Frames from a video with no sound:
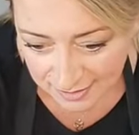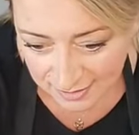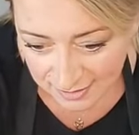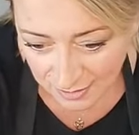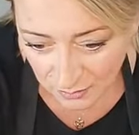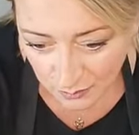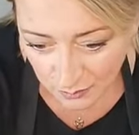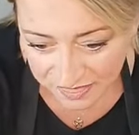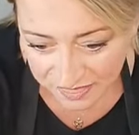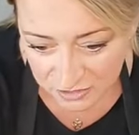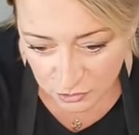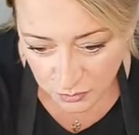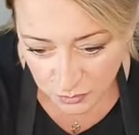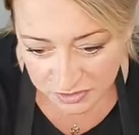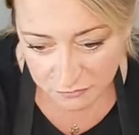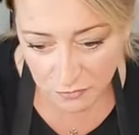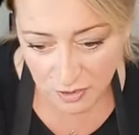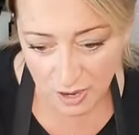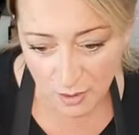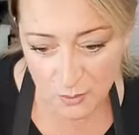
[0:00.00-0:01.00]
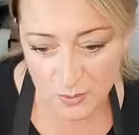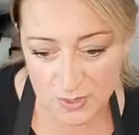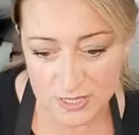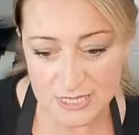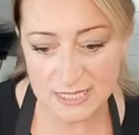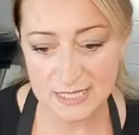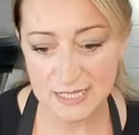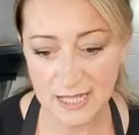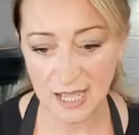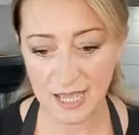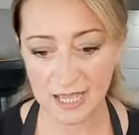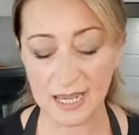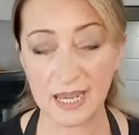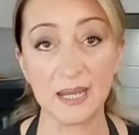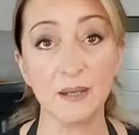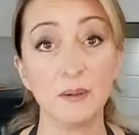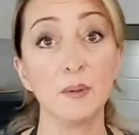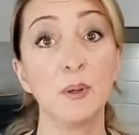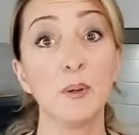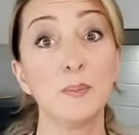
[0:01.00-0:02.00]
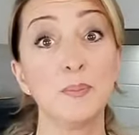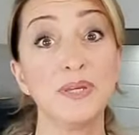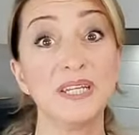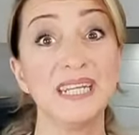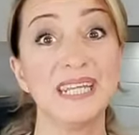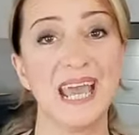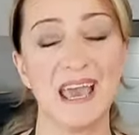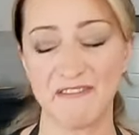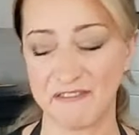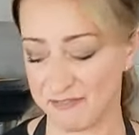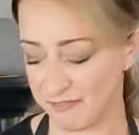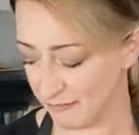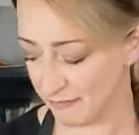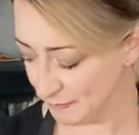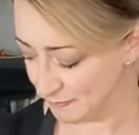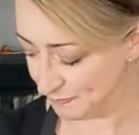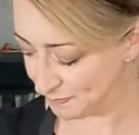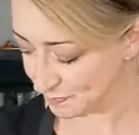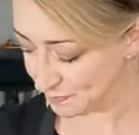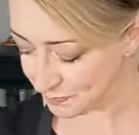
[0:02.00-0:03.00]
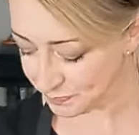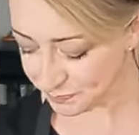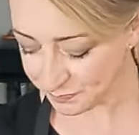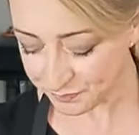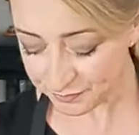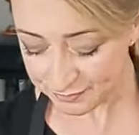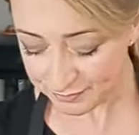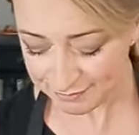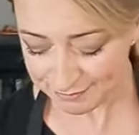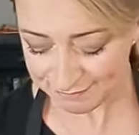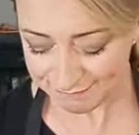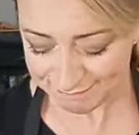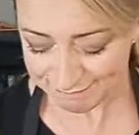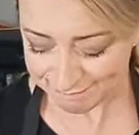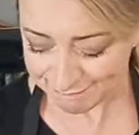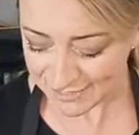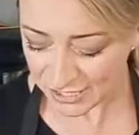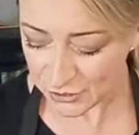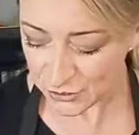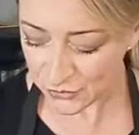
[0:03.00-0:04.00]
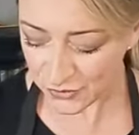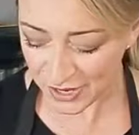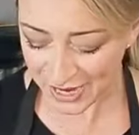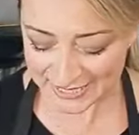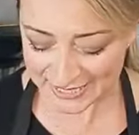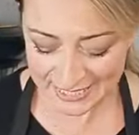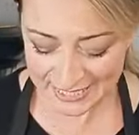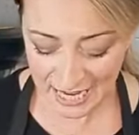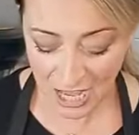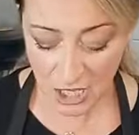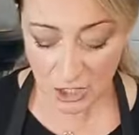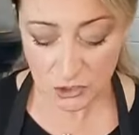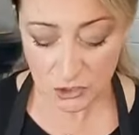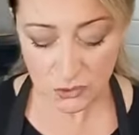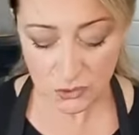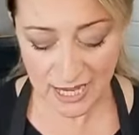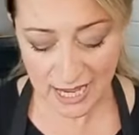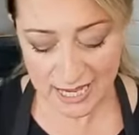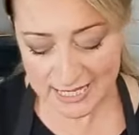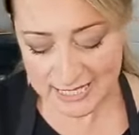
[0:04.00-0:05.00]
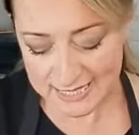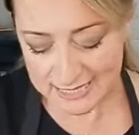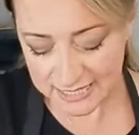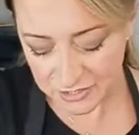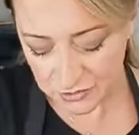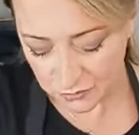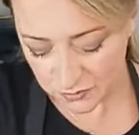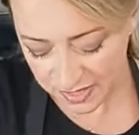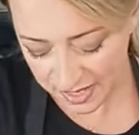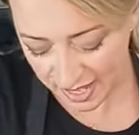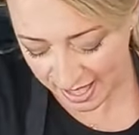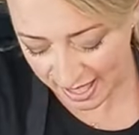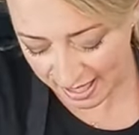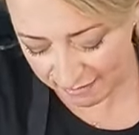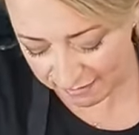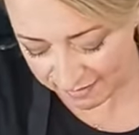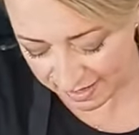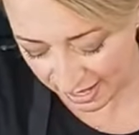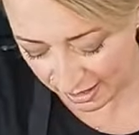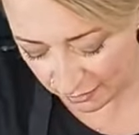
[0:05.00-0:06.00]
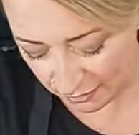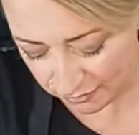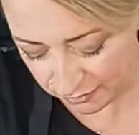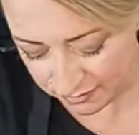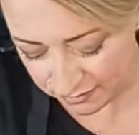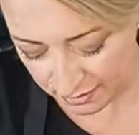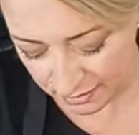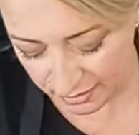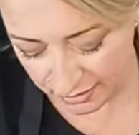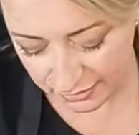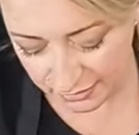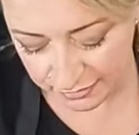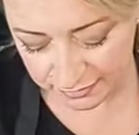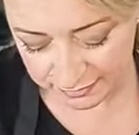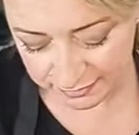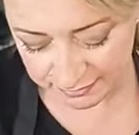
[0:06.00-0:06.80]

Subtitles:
within 24 hours in PDF. All right, so guys, here we have now our